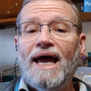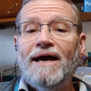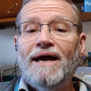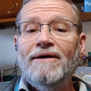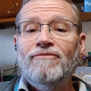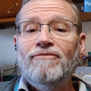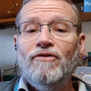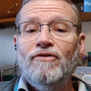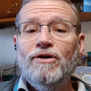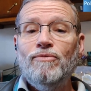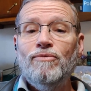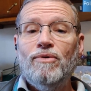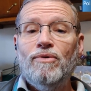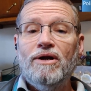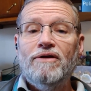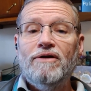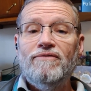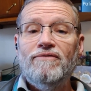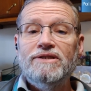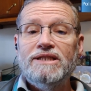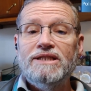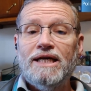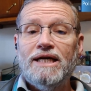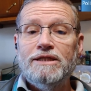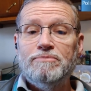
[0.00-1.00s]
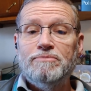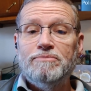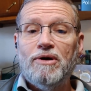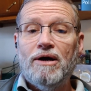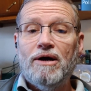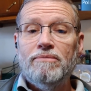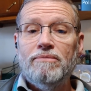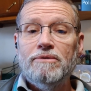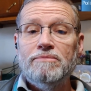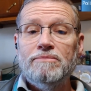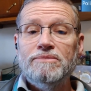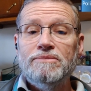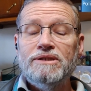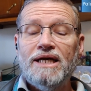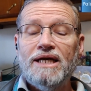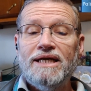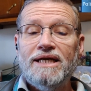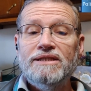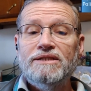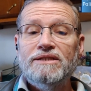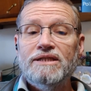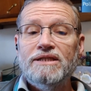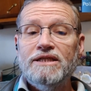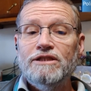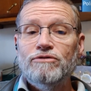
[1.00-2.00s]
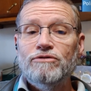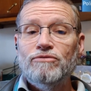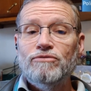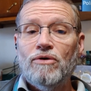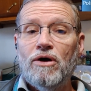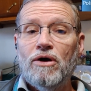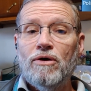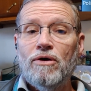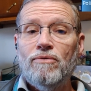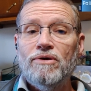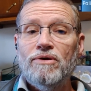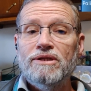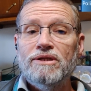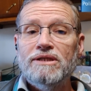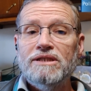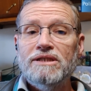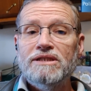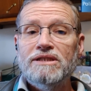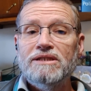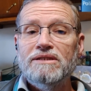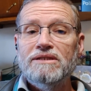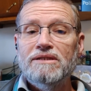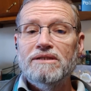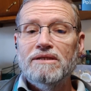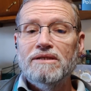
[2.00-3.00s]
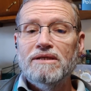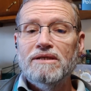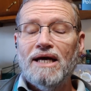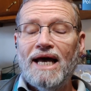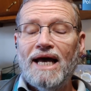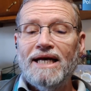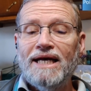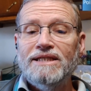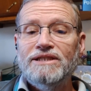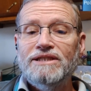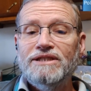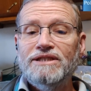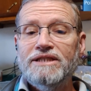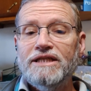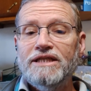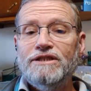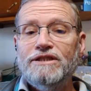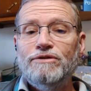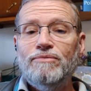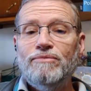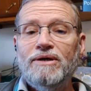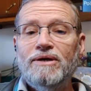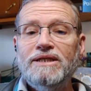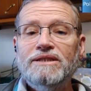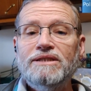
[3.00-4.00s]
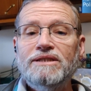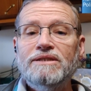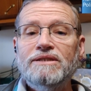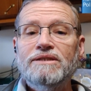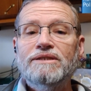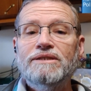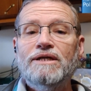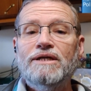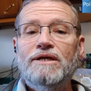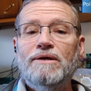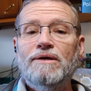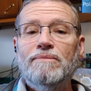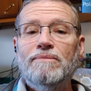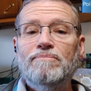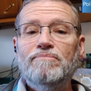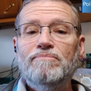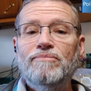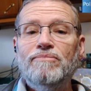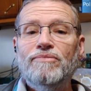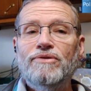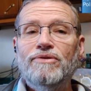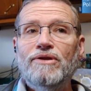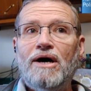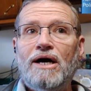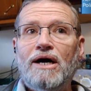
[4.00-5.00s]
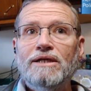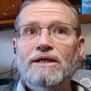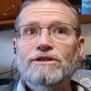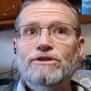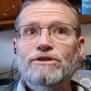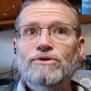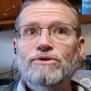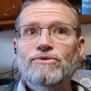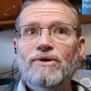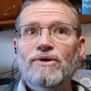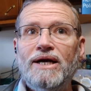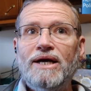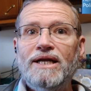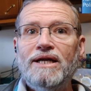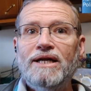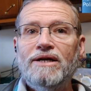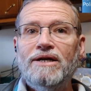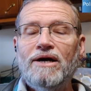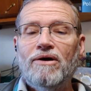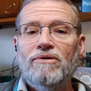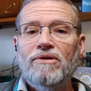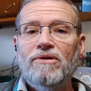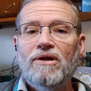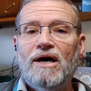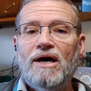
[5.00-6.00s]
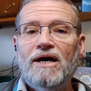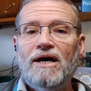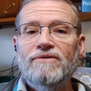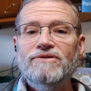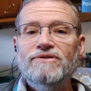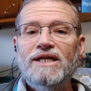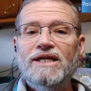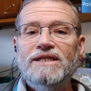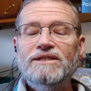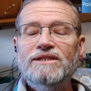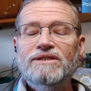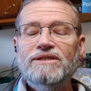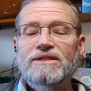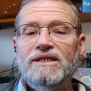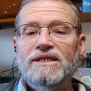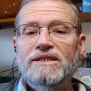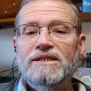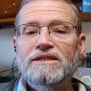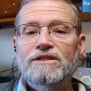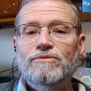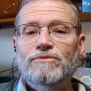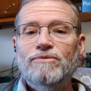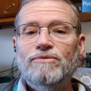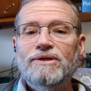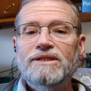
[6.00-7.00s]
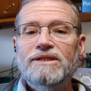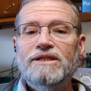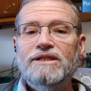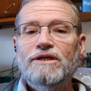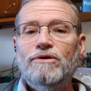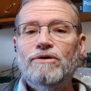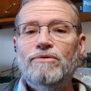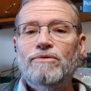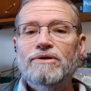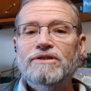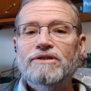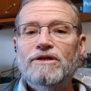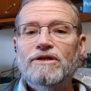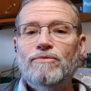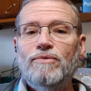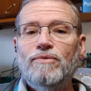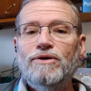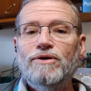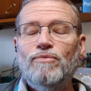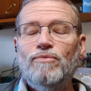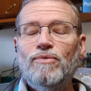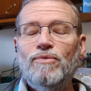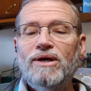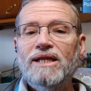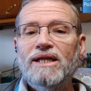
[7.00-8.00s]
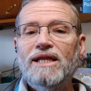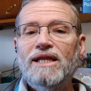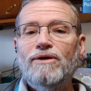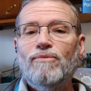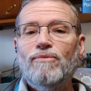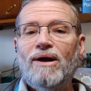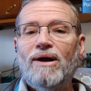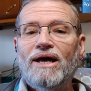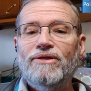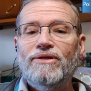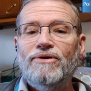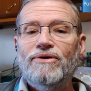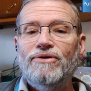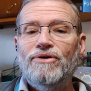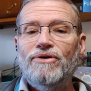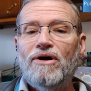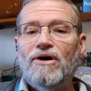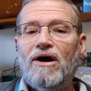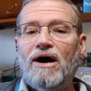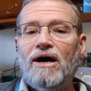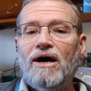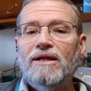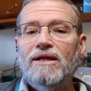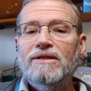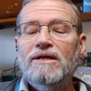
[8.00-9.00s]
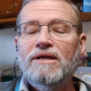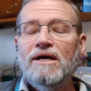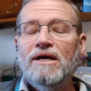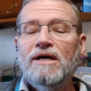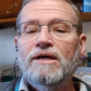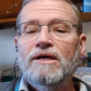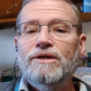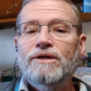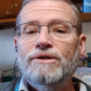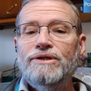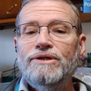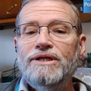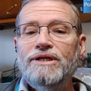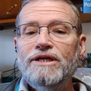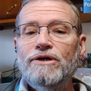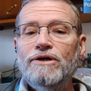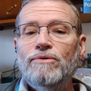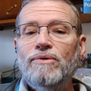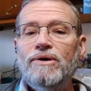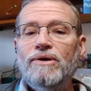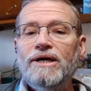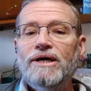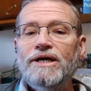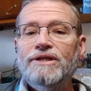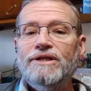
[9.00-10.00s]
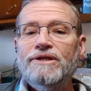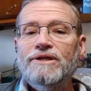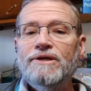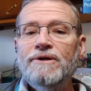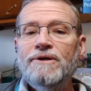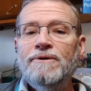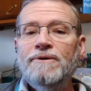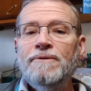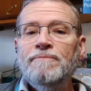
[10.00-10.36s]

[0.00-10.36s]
Every one of us has problems, has things wrong with us, has situations that are not so great in our lives, has things that we deal with that we'd really rather not deal with.